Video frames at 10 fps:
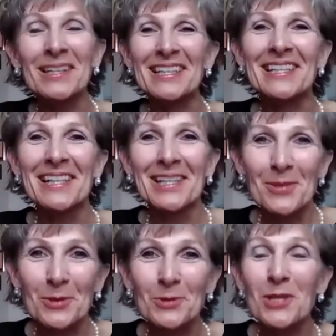right.
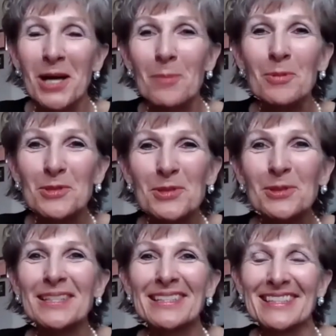Those
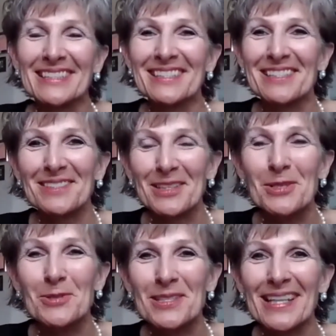opportunities, just
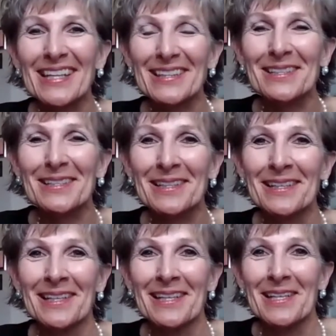like you said,
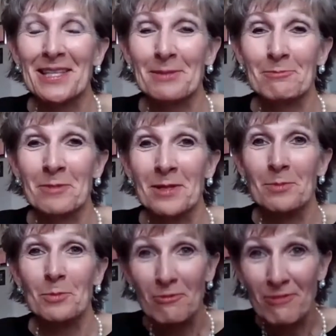that
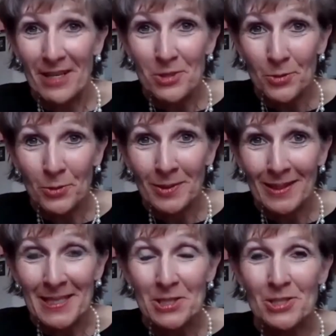professional
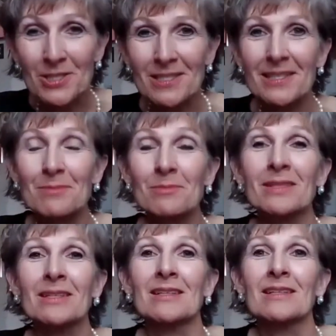relationship,
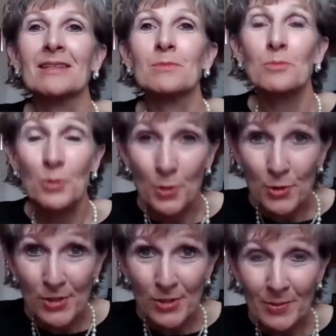
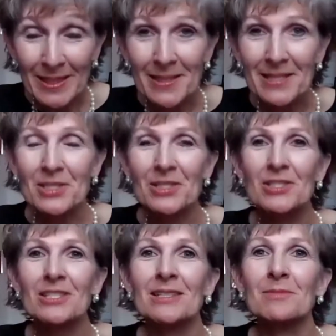personal
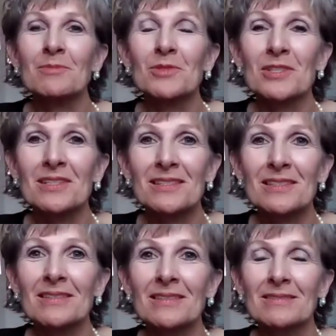relationship,
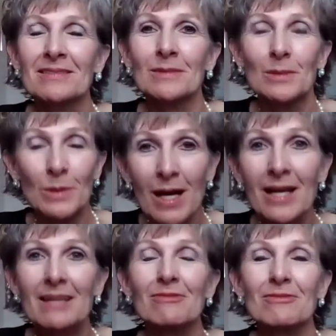just
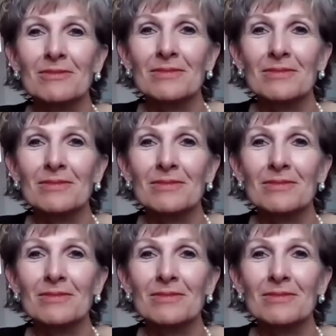life